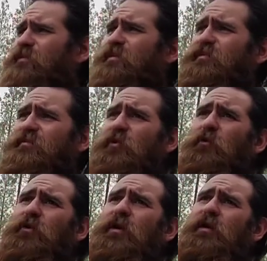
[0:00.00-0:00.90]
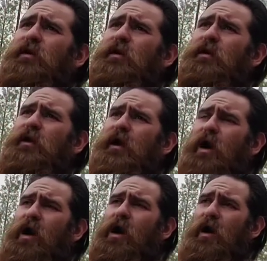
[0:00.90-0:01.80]
So
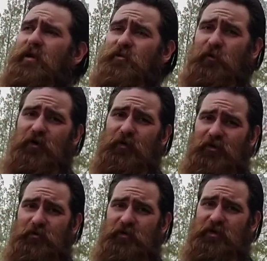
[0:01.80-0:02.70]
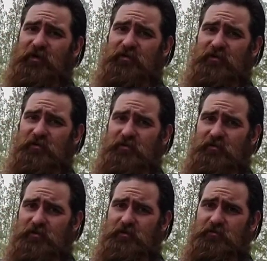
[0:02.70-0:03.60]
do I recommend
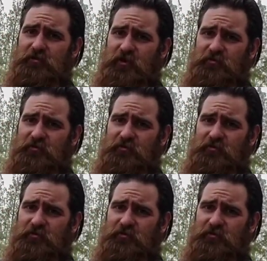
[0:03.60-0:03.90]
Dr.